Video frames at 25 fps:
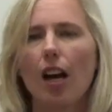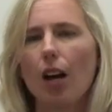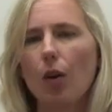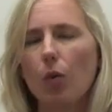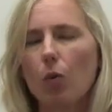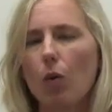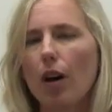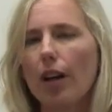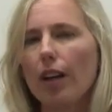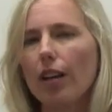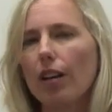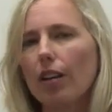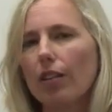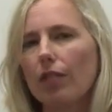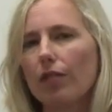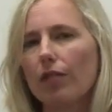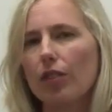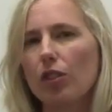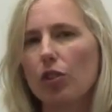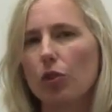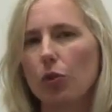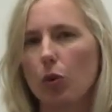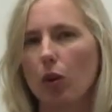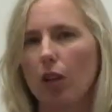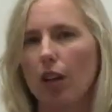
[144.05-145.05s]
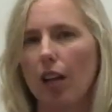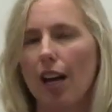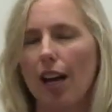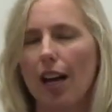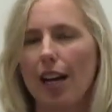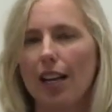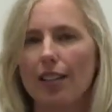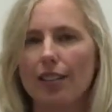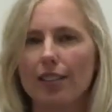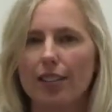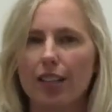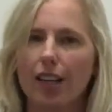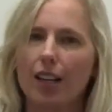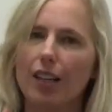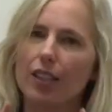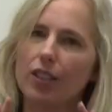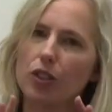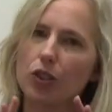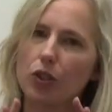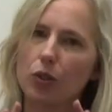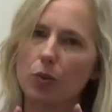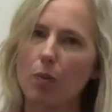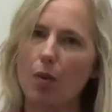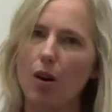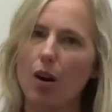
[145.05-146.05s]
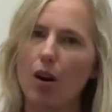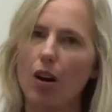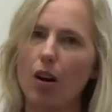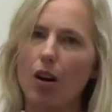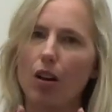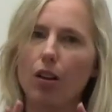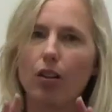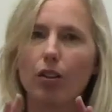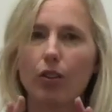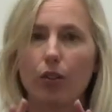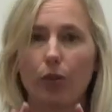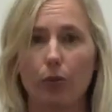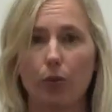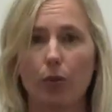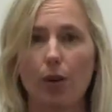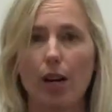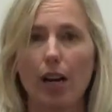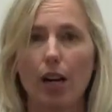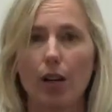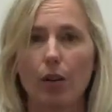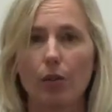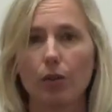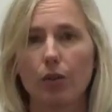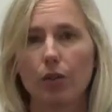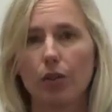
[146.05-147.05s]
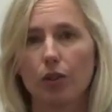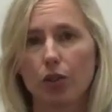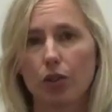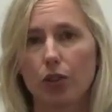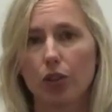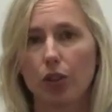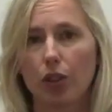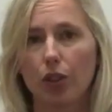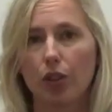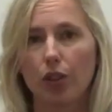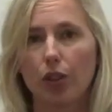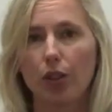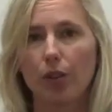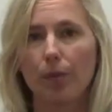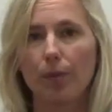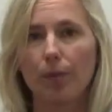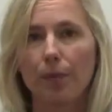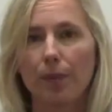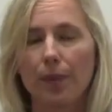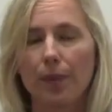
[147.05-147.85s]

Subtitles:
I want you to visualize a small round circle.